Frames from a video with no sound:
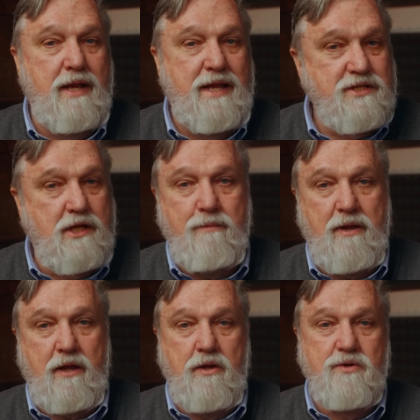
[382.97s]
easily be
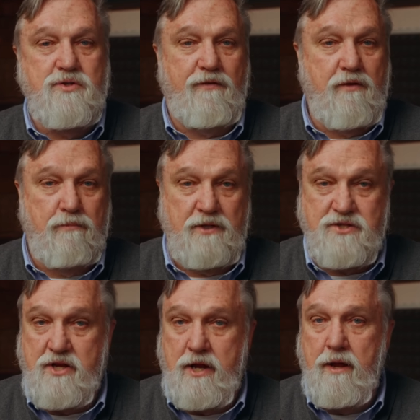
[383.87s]
accused of
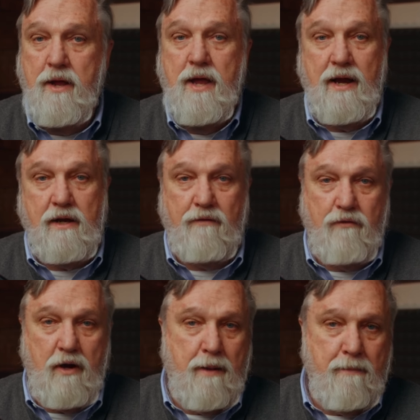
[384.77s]
complicity and
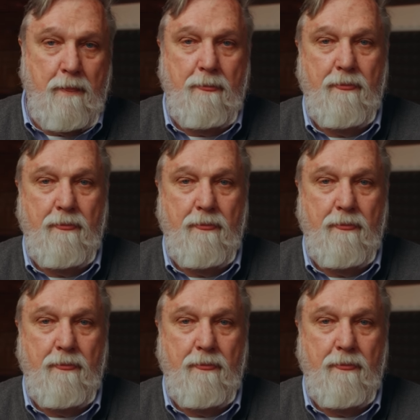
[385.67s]
covering up?